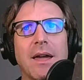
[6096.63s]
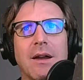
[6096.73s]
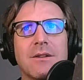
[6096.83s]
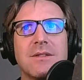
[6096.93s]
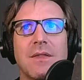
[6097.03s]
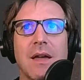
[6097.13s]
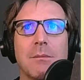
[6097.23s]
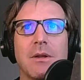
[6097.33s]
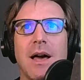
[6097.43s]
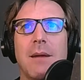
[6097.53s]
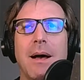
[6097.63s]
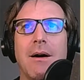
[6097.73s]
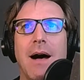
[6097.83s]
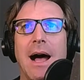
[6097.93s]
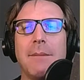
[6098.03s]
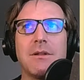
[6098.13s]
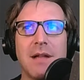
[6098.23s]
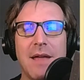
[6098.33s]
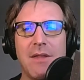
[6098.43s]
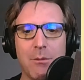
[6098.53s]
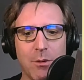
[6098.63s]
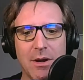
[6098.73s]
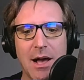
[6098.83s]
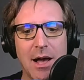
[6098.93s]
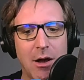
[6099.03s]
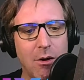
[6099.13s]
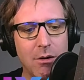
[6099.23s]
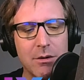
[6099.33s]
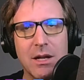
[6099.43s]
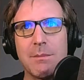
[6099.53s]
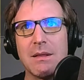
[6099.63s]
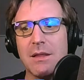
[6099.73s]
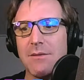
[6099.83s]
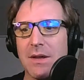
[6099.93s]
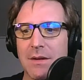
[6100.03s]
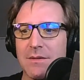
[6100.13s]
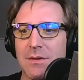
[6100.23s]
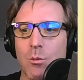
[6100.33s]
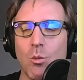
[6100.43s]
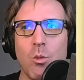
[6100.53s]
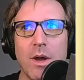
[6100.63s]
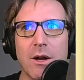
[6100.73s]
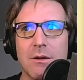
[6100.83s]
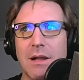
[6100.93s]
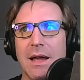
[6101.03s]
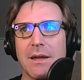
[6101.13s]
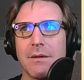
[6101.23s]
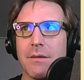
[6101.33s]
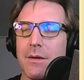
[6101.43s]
Here's the thing I'm glad about. I'm glad that we're not all going to be living in some weird like,